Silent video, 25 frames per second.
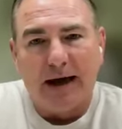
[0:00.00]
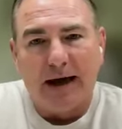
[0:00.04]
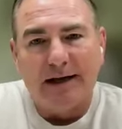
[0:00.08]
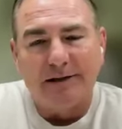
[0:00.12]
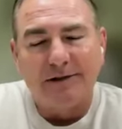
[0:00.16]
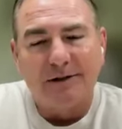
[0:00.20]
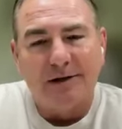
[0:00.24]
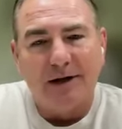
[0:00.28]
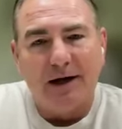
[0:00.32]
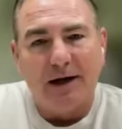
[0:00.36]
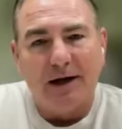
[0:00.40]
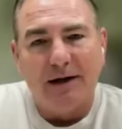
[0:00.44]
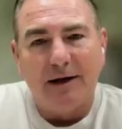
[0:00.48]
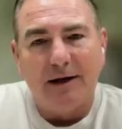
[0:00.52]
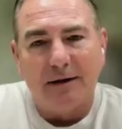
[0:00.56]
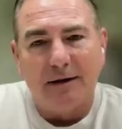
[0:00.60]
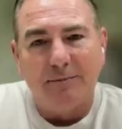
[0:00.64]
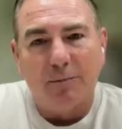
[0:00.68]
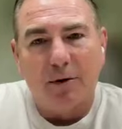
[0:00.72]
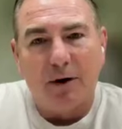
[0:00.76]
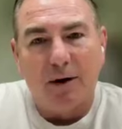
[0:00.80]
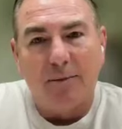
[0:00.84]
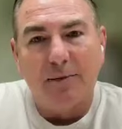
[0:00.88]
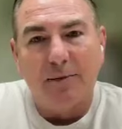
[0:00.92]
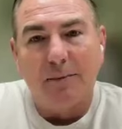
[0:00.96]
your gas
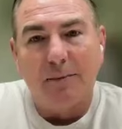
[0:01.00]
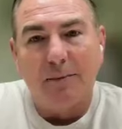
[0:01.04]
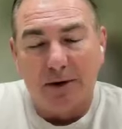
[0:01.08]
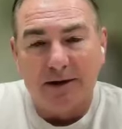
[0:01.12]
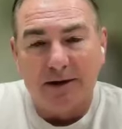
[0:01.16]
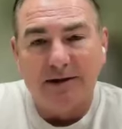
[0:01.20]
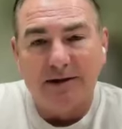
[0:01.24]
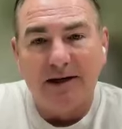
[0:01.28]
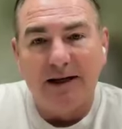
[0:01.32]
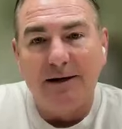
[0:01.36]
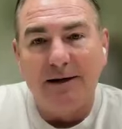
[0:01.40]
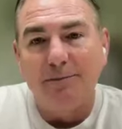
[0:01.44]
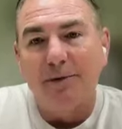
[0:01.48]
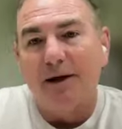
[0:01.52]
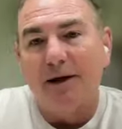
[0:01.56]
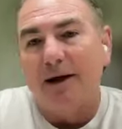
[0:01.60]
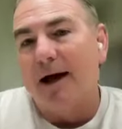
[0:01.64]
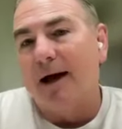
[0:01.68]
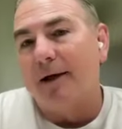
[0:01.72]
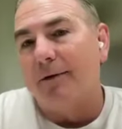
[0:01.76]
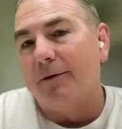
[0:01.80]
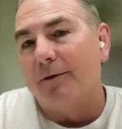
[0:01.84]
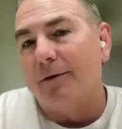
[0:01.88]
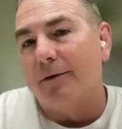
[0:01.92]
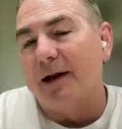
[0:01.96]
tank and probably put a
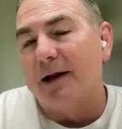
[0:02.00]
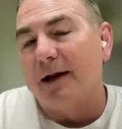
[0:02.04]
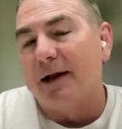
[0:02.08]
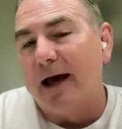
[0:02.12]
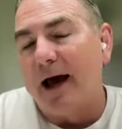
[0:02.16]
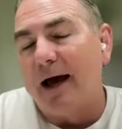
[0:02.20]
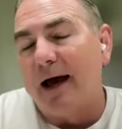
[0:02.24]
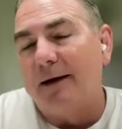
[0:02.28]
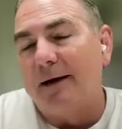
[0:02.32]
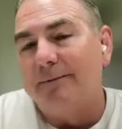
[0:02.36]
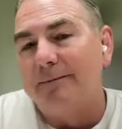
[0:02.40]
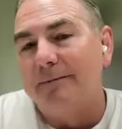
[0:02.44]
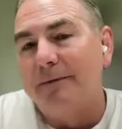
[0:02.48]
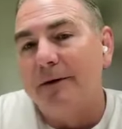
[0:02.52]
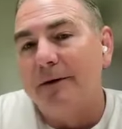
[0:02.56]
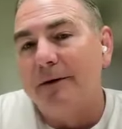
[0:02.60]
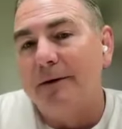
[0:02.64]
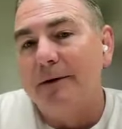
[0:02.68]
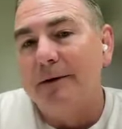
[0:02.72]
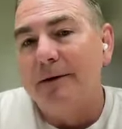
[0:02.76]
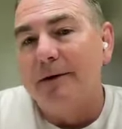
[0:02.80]
team together in a day.